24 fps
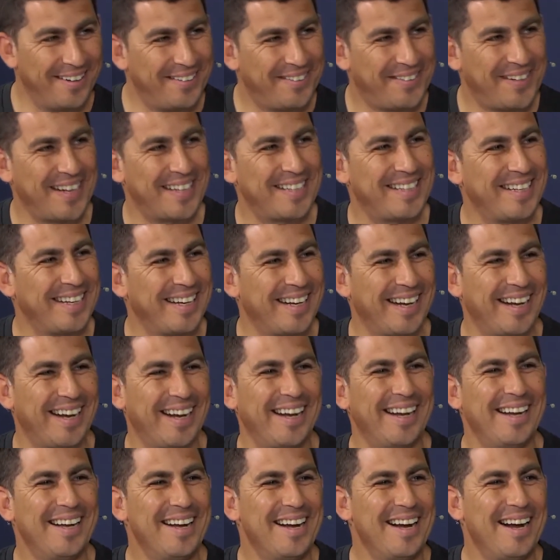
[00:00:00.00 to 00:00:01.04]
but uh,
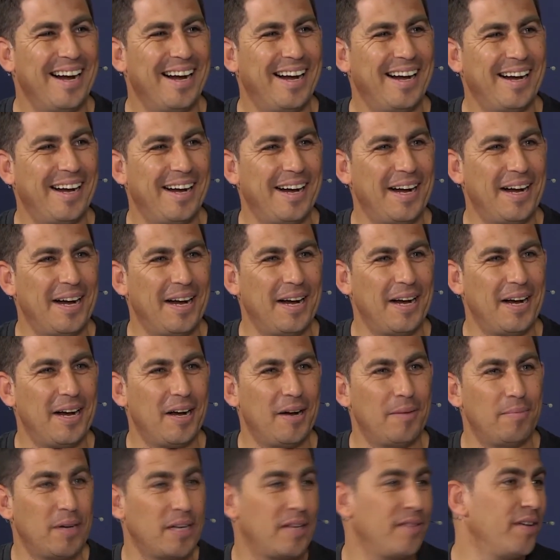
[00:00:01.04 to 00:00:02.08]

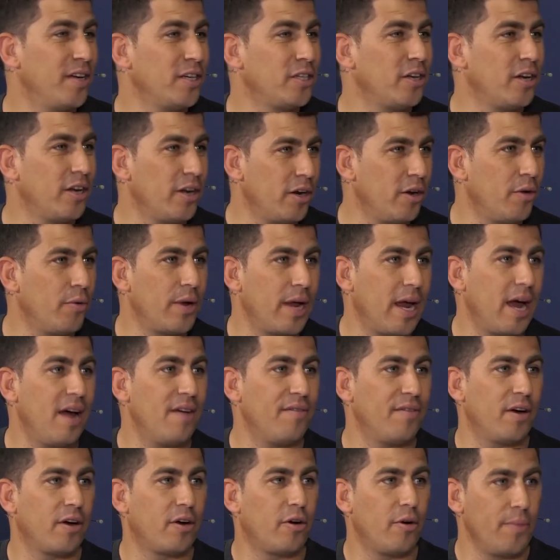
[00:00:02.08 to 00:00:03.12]
uh, but eventually, you know, we
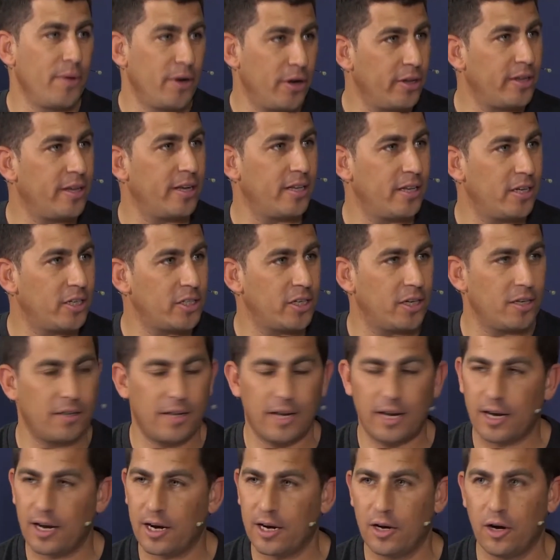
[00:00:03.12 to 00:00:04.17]
have a community edition.
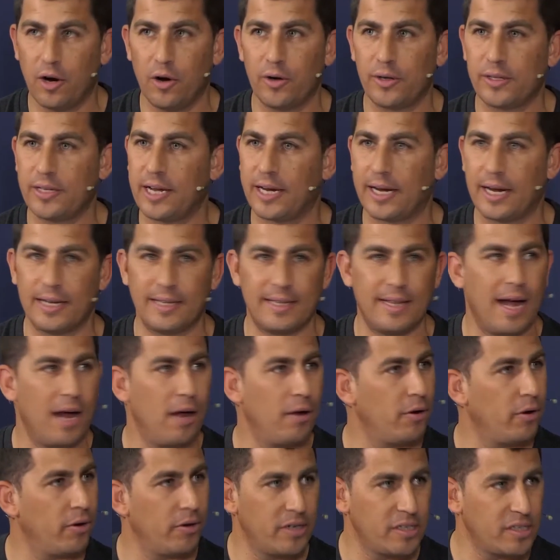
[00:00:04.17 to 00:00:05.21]
They can go, they can
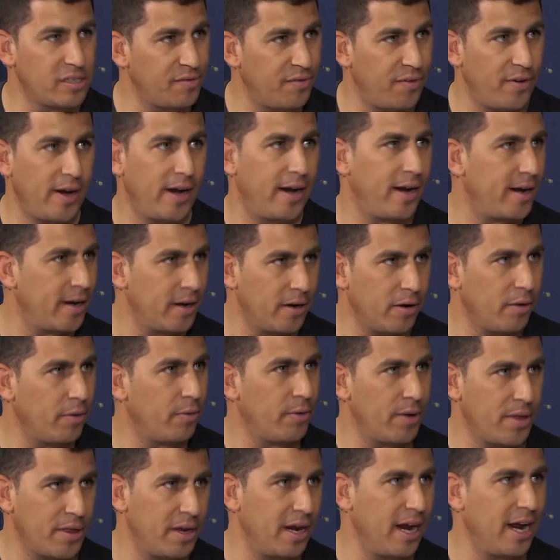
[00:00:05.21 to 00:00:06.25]
download. It's free, you know,
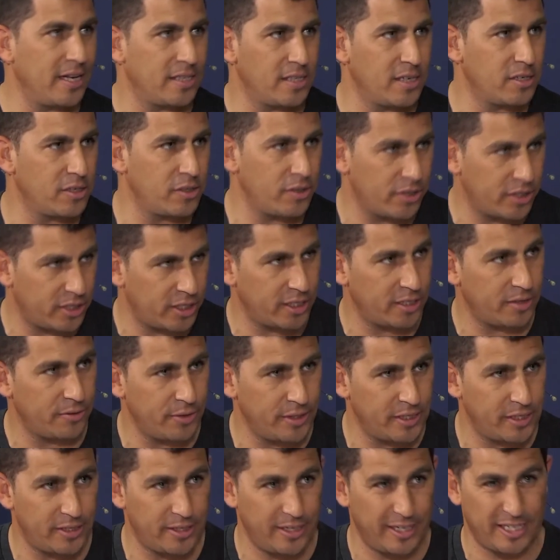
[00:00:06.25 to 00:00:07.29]
with license
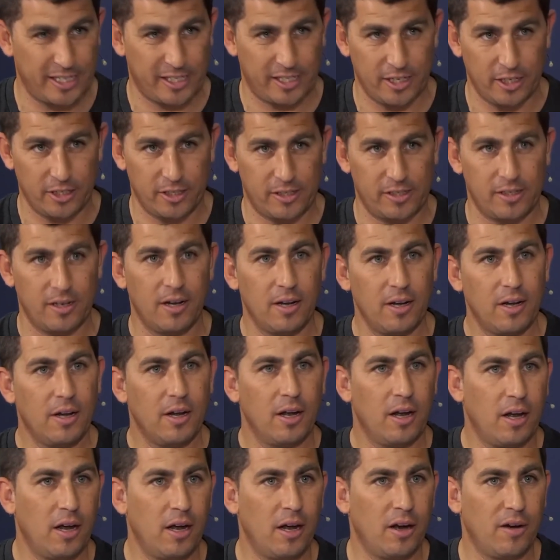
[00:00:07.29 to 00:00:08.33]
restrictions
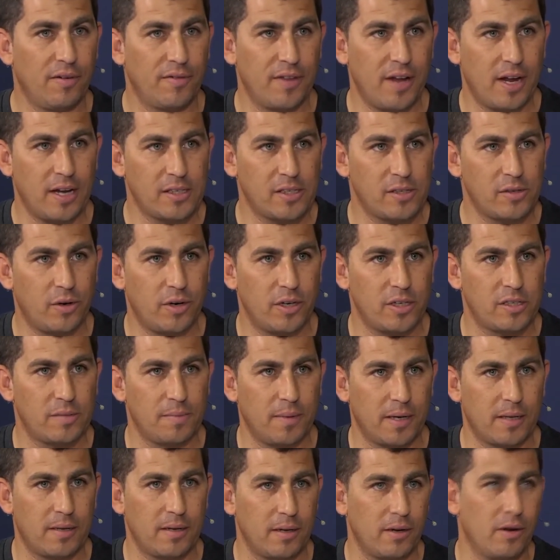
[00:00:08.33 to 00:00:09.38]
uh, of that sorts,
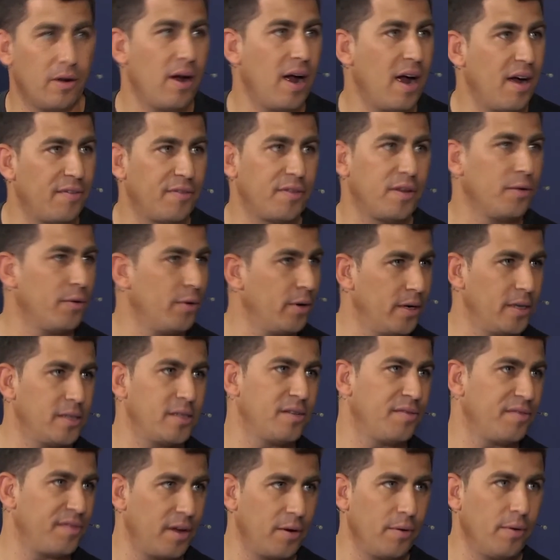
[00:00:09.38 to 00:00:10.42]
but you know, afterwards,
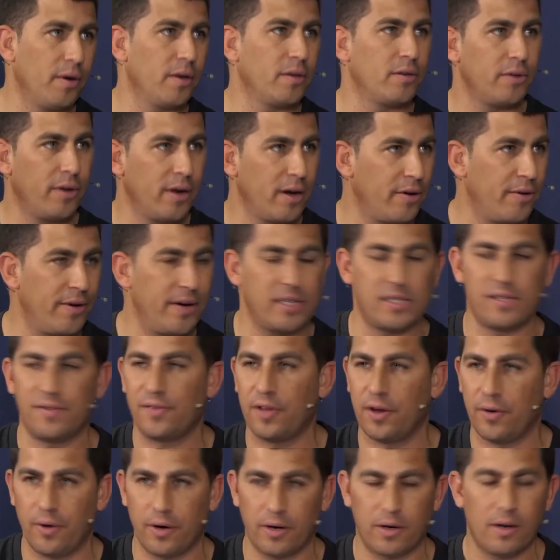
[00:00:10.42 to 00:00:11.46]
if they want to increase, if
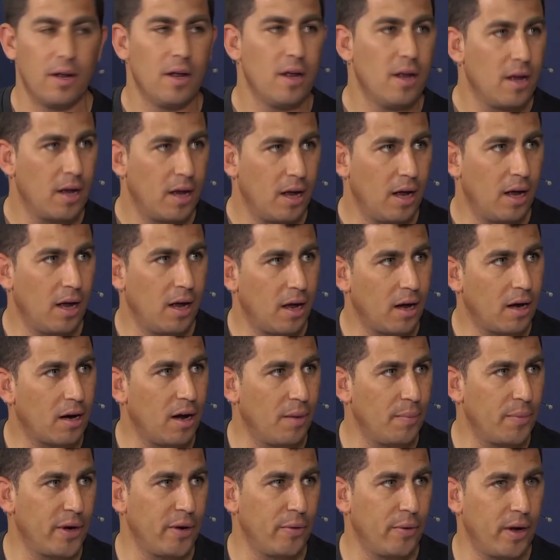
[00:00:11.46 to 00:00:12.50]
they want uh,
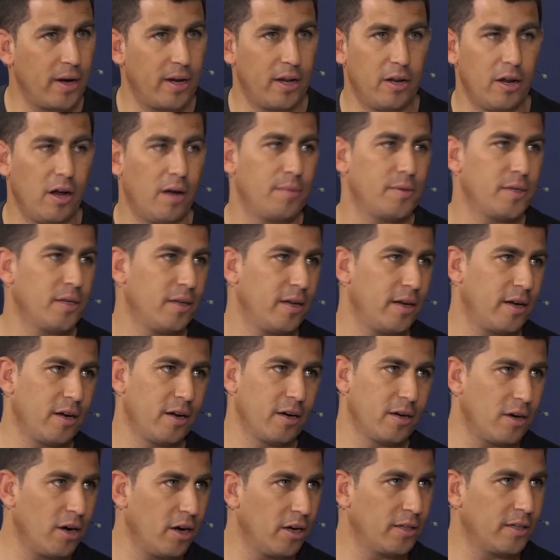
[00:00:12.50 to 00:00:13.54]
company-wide adoption, they
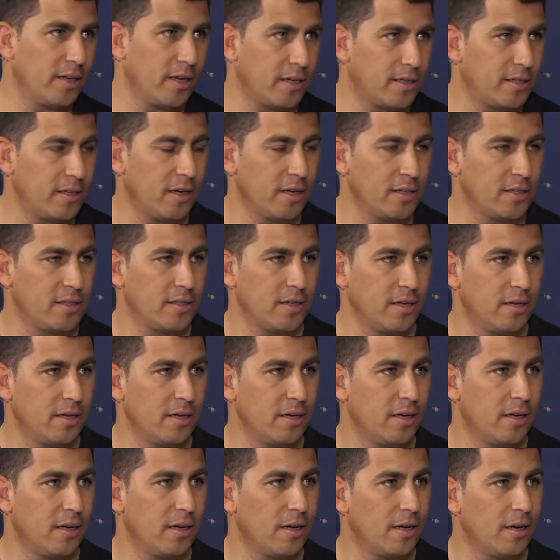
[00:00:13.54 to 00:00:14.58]
can contact us and
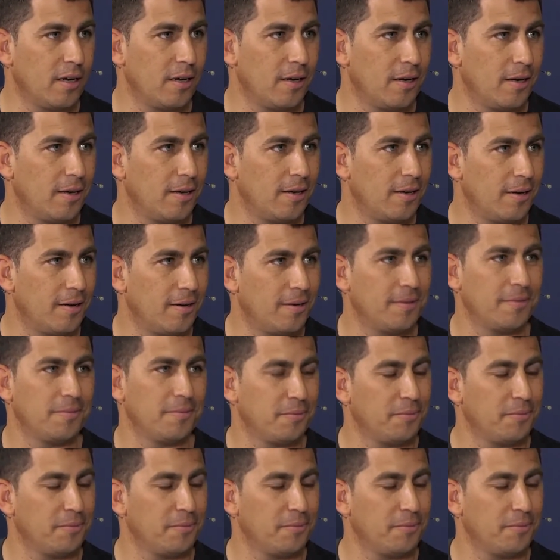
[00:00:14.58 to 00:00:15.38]
uh,